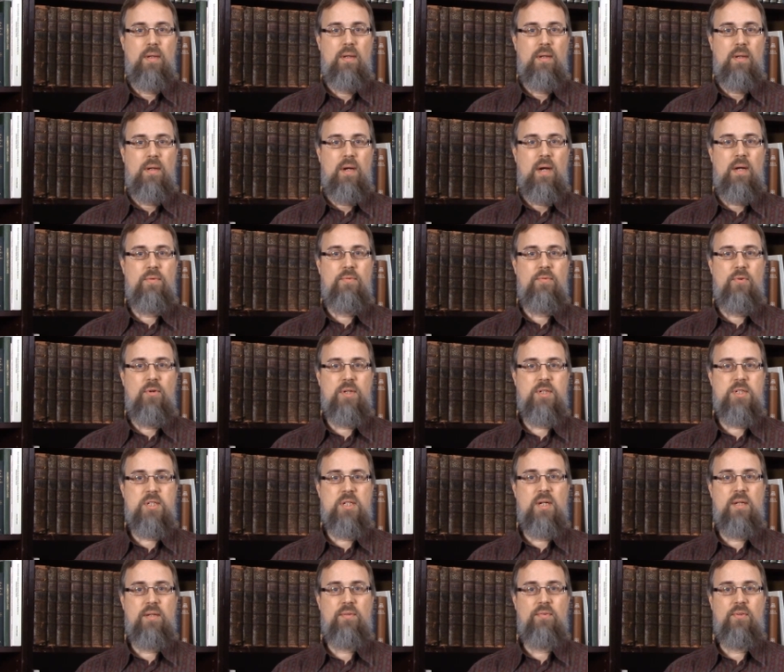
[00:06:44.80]

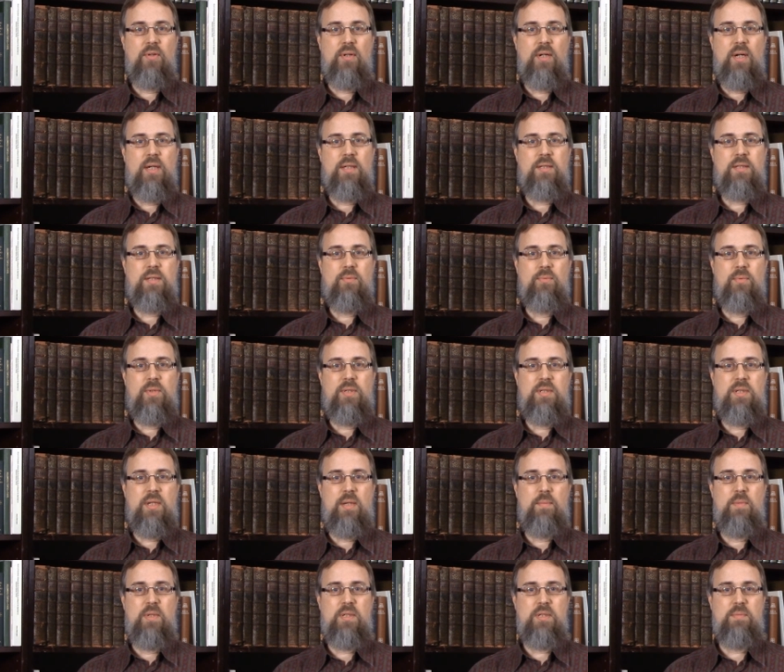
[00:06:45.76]
Unfortunately for us, we
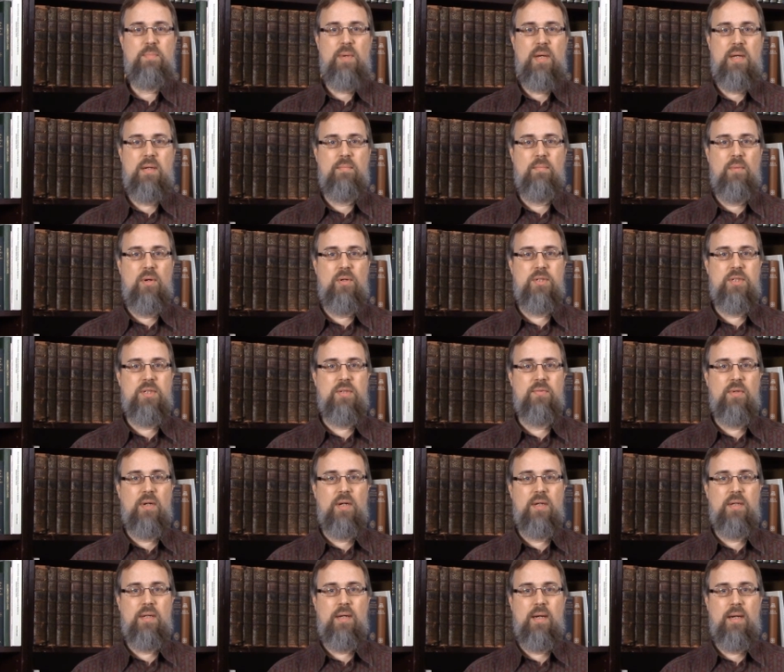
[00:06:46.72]
seem to spend most of
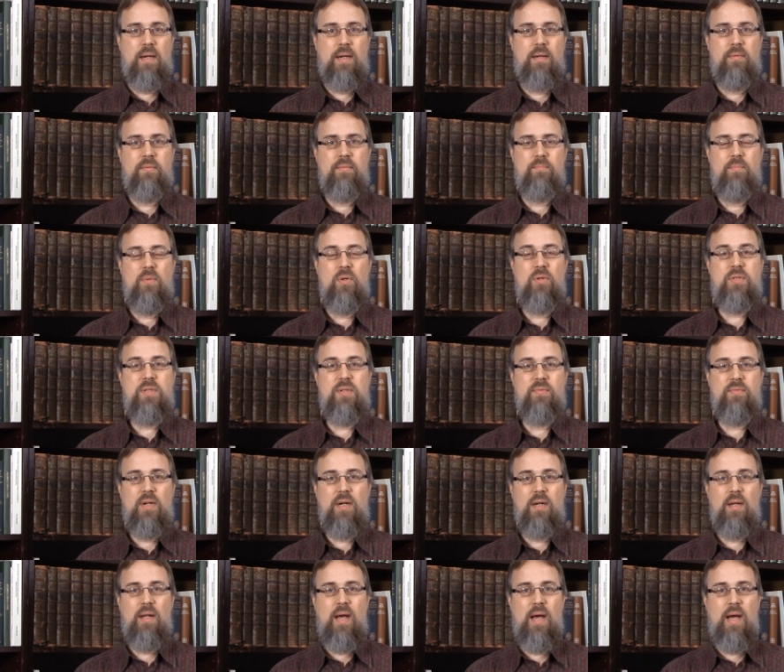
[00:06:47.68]
our
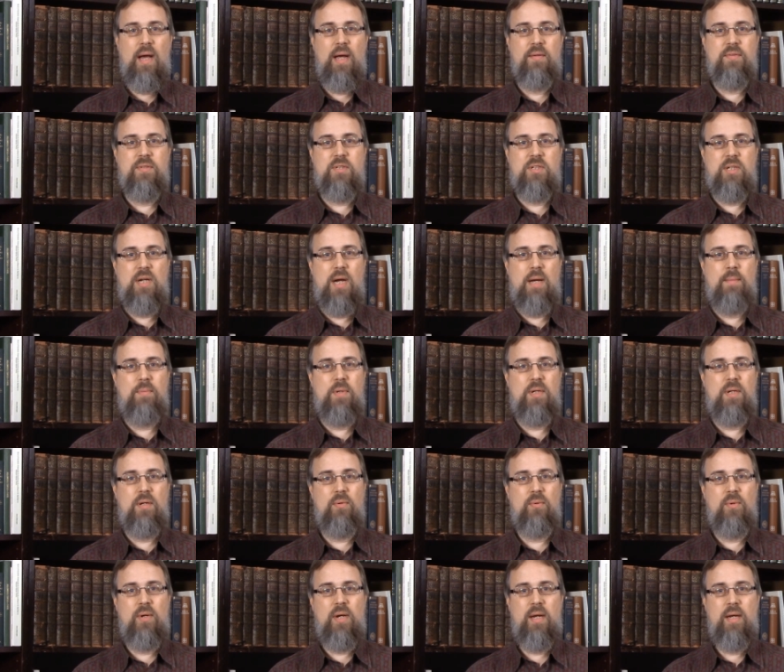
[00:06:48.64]
lives chomping
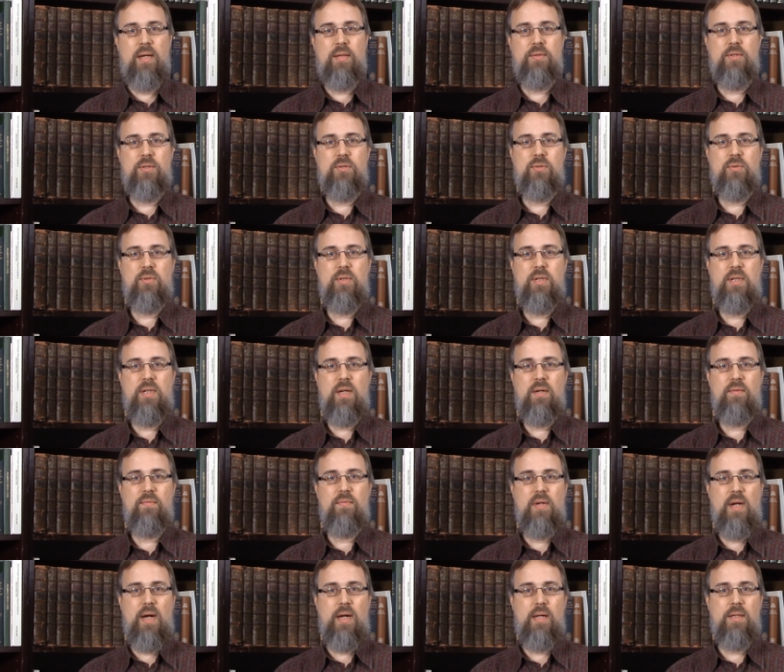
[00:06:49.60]
away at the tree
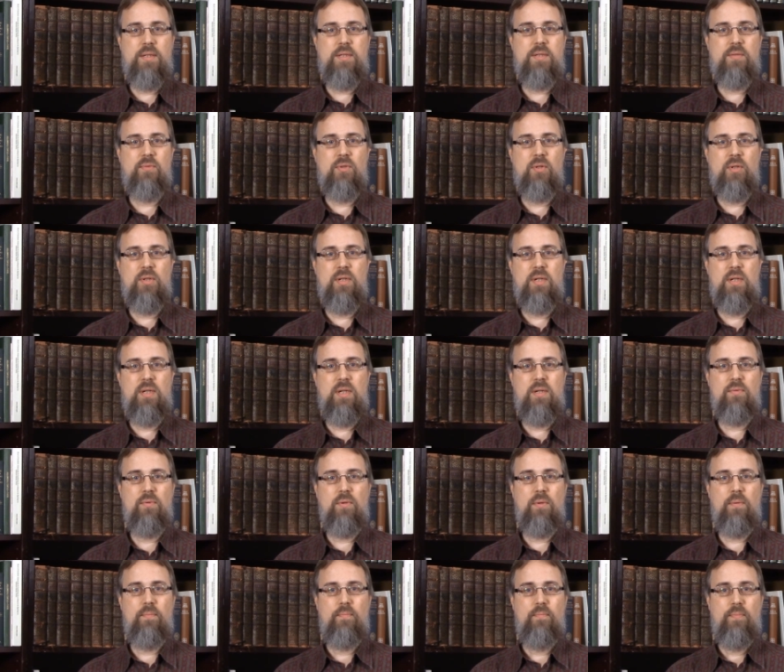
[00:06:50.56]
of knowledge of good and
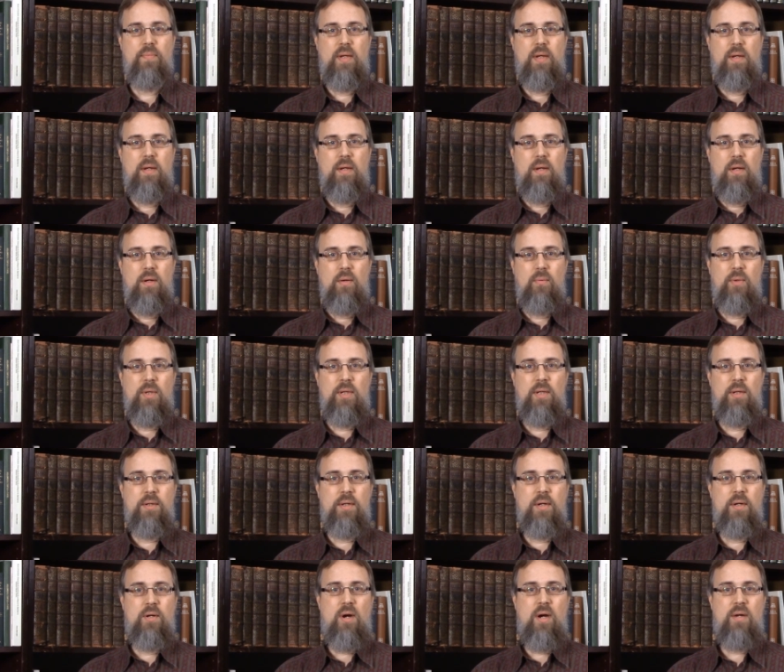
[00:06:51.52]
evil. We
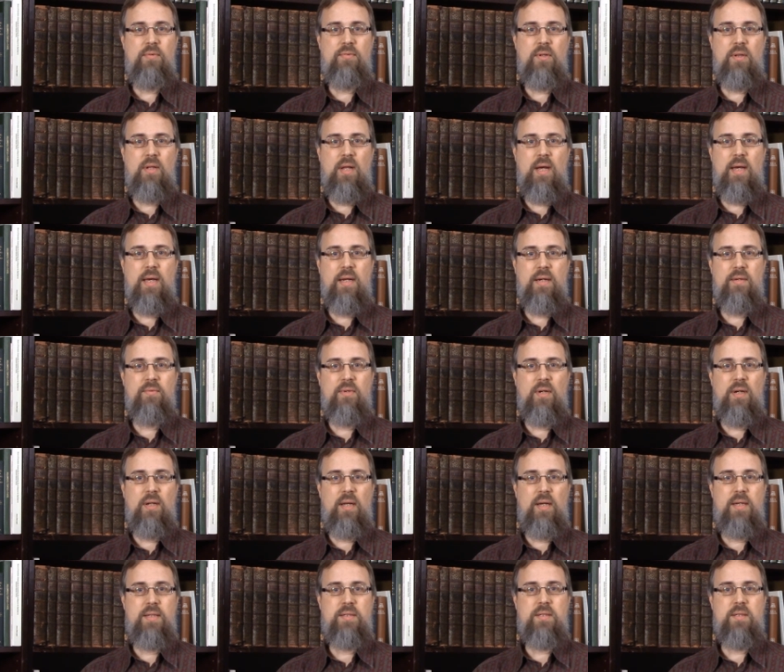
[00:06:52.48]
learn an awful lot of our
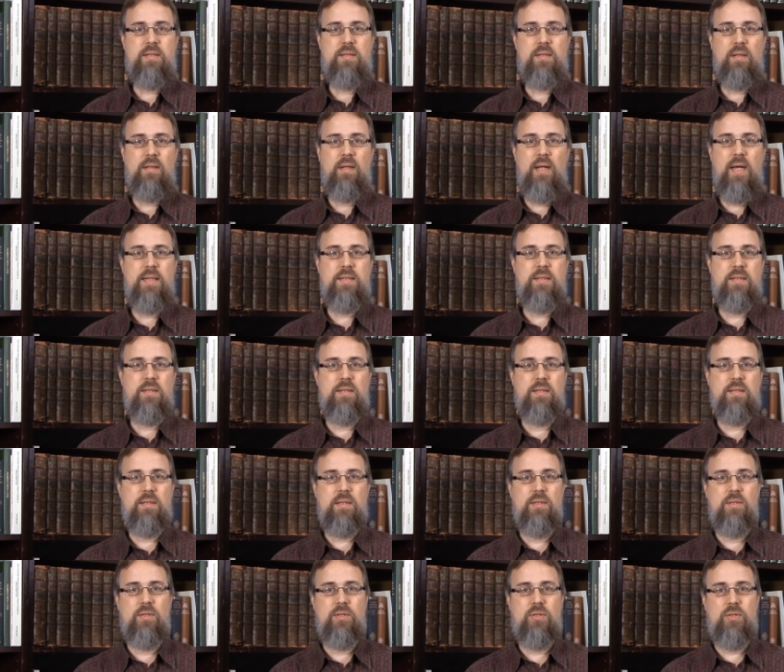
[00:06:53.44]

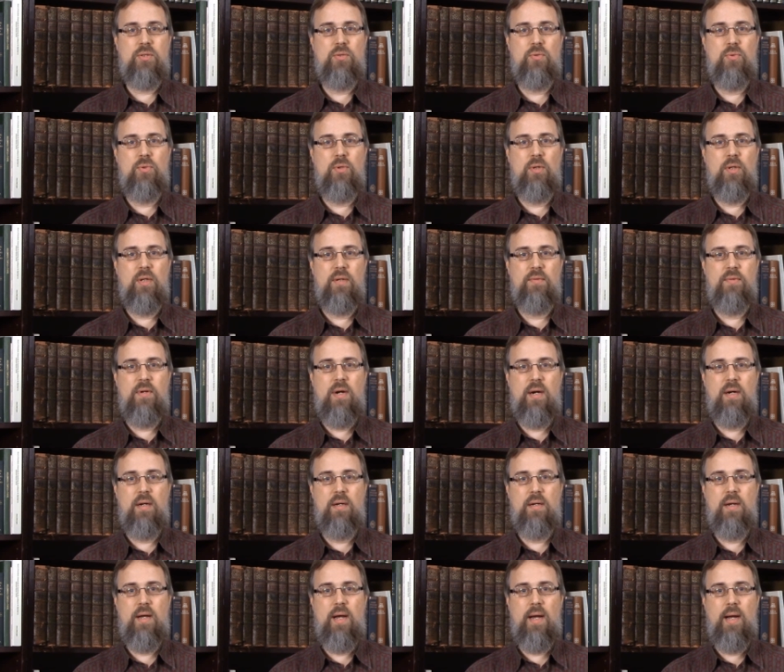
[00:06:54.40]
lessons in the school of
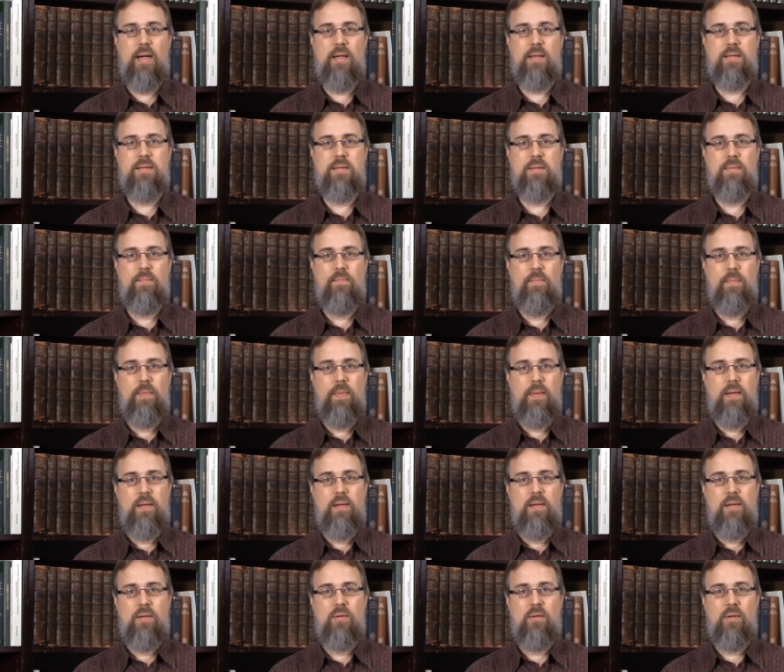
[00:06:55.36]
hard knocks.
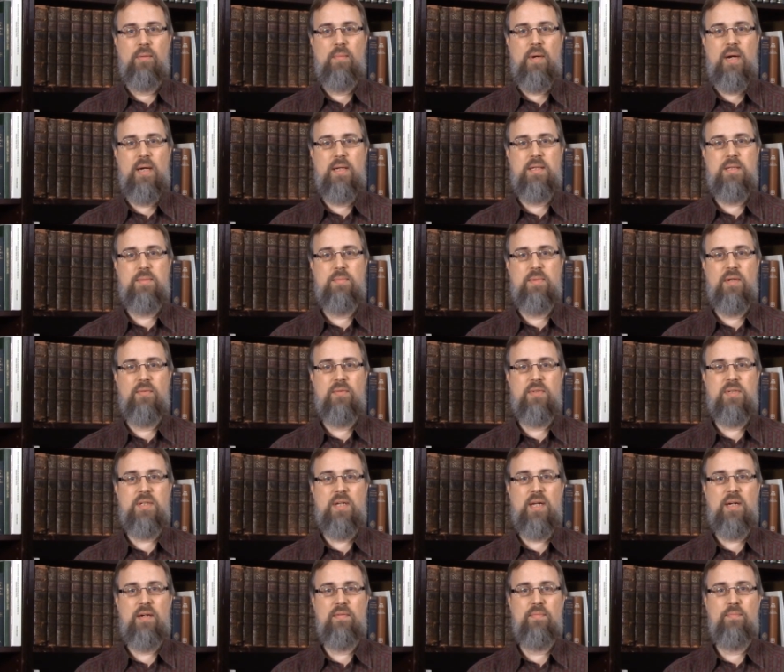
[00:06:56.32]
It reminds me of a
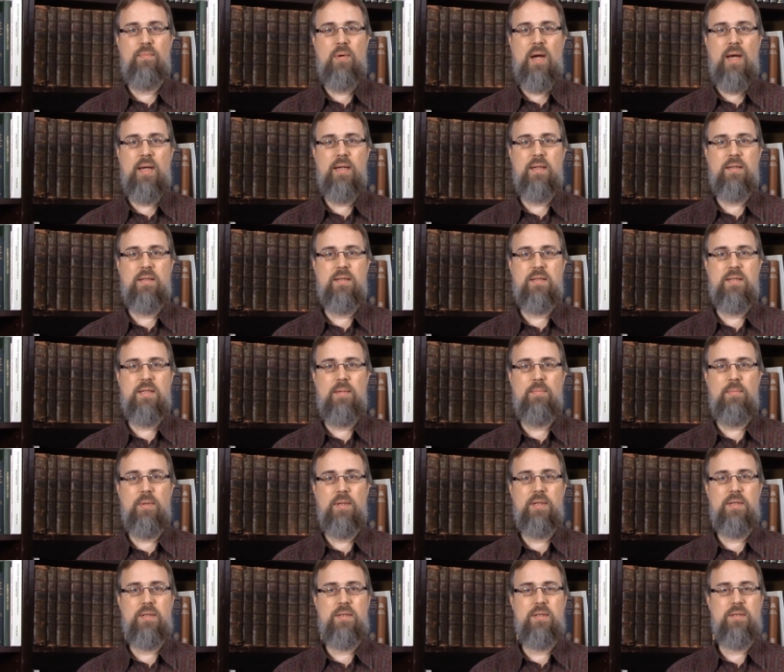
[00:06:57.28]
set of product
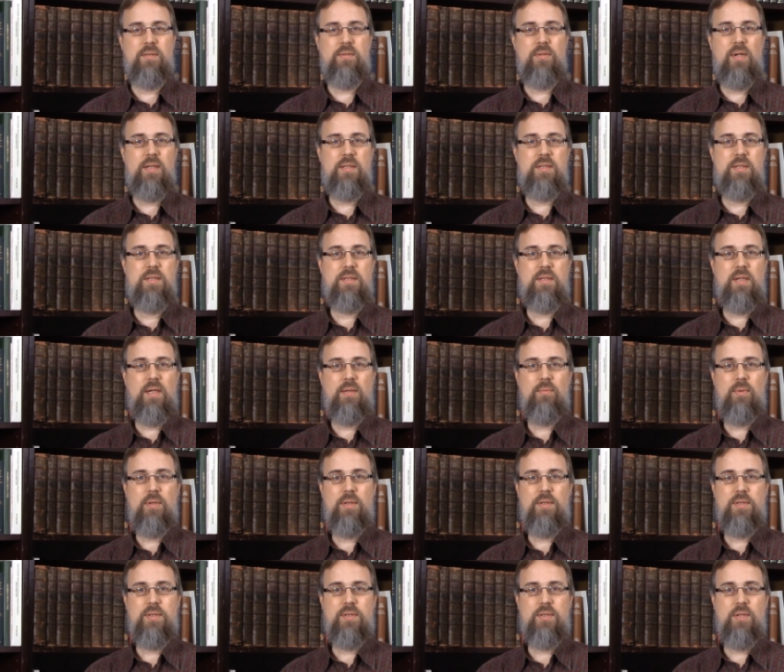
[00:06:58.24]
assembly instructions I
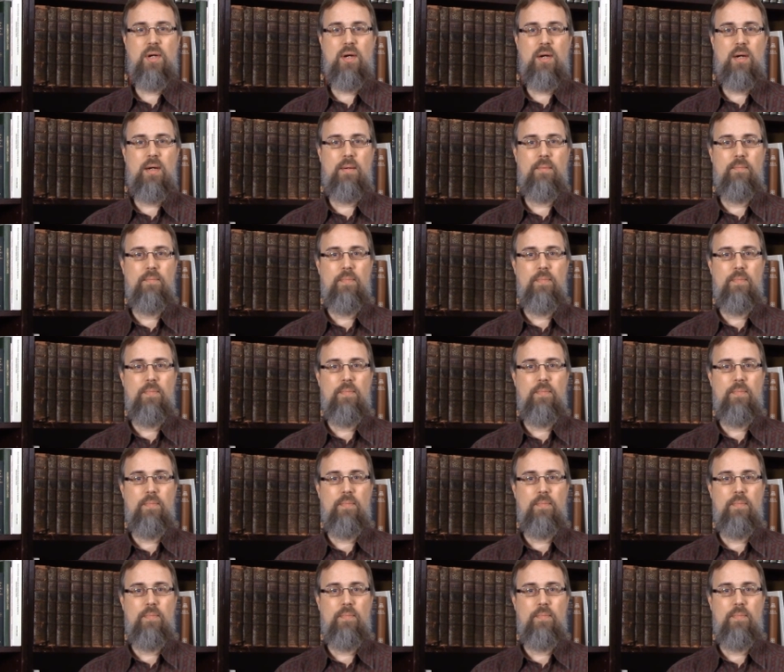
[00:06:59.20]
once saw.